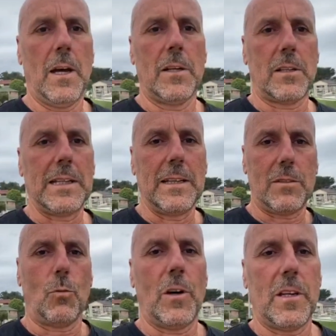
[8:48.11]
to get to
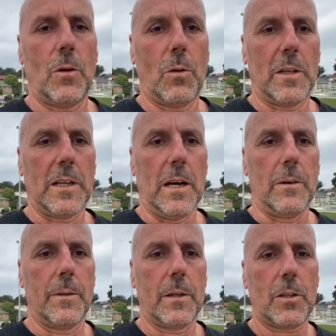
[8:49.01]
where you want to
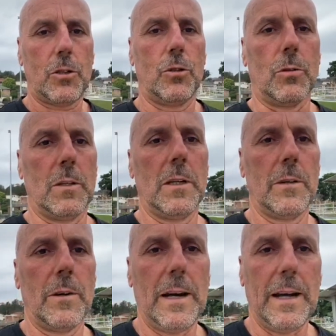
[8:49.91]
go. Cool,
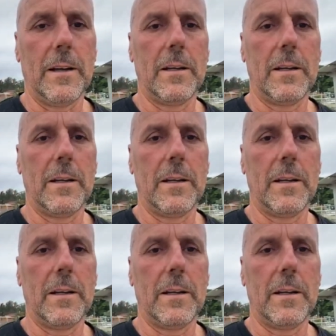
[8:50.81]
righto.